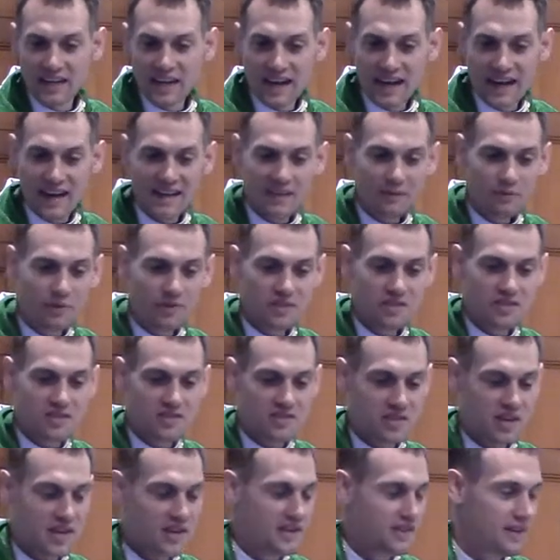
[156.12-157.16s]
I wouldn't
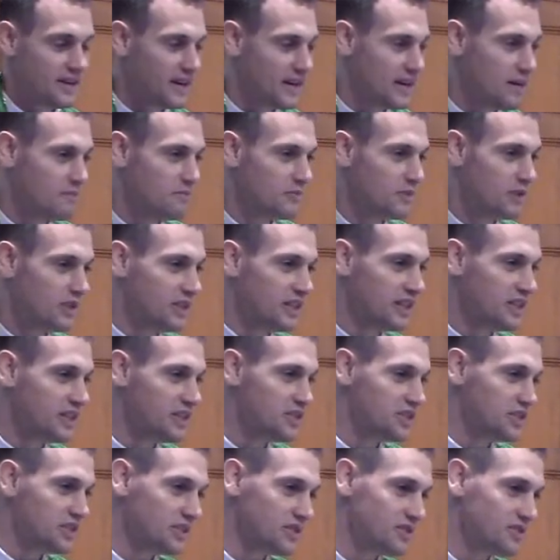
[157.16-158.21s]
say that I'm
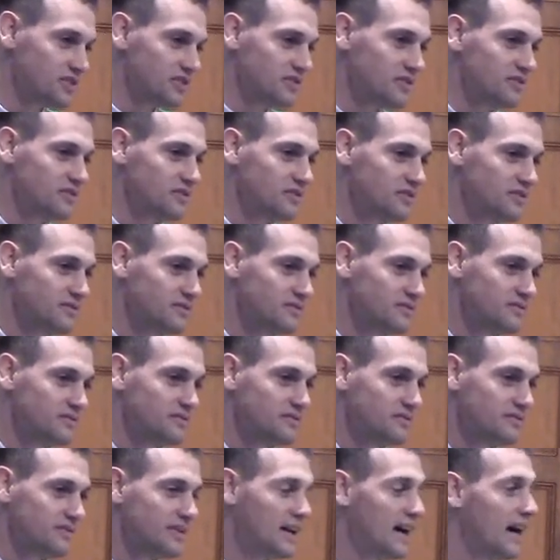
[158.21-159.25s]
religious.
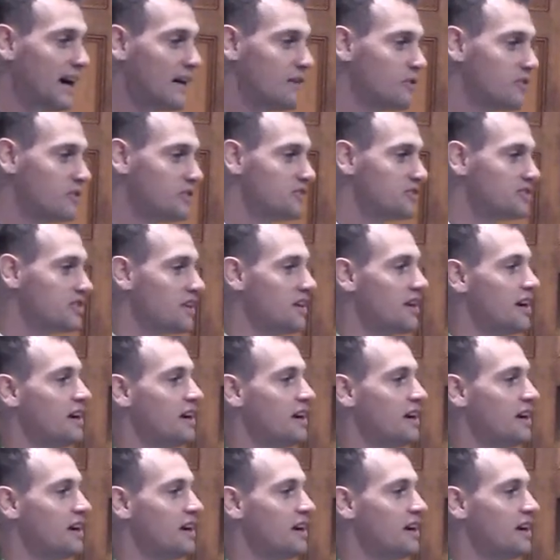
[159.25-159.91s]
I would say